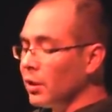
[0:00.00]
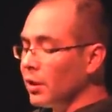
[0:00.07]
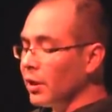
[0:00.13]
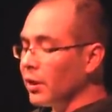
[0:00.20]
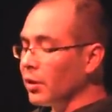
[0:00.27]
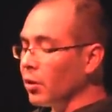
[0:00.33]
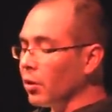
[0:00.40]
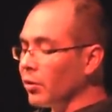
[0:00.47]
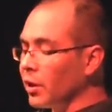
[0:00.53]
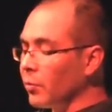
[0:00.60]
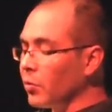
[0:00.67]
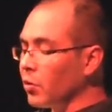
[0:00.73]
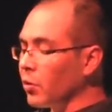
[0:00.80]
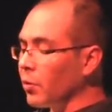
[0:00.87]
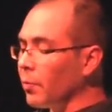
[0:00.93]
he taught
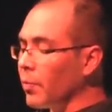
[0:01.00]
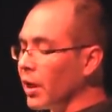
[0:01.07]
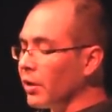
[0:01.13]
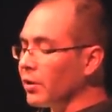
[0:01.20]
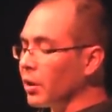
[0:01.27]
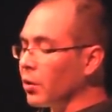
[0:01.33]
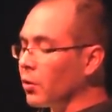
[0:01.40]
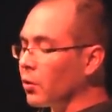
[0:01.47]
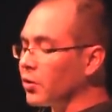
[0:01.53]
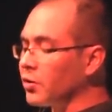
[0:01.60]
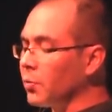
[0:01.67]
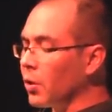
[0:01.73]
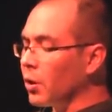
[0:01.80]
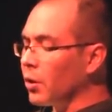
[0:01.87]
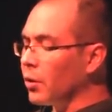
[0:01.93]
him to combine the chords
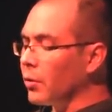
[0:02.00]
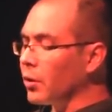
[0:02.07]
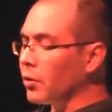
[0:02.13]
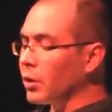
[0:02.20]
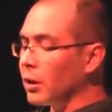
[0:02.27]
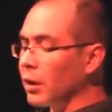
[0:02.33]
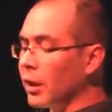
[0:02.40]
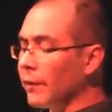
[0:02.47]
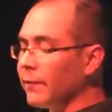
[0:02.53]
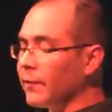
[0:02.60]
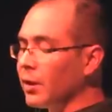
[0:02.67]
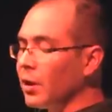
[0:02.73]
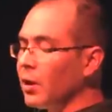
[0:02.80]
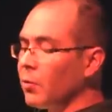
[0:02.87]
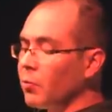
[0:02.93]
bottom on the left
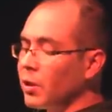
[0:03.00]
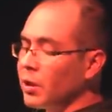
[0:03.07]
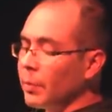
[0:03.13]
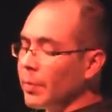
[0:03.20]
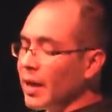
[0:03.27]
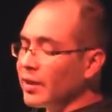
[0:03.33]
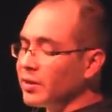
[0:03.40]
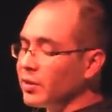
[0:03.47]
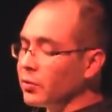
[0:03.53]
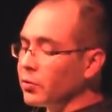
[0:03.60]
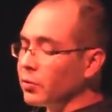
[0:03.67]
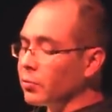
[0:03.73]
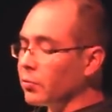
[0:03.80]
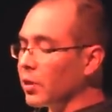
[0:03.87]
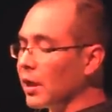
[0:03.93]
with the basses
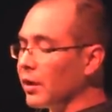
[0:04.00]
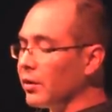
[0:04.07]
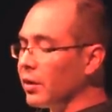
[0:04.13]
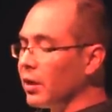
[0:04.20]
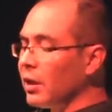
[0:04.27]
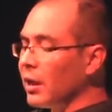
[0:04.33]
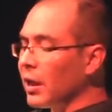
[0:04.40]
on the right,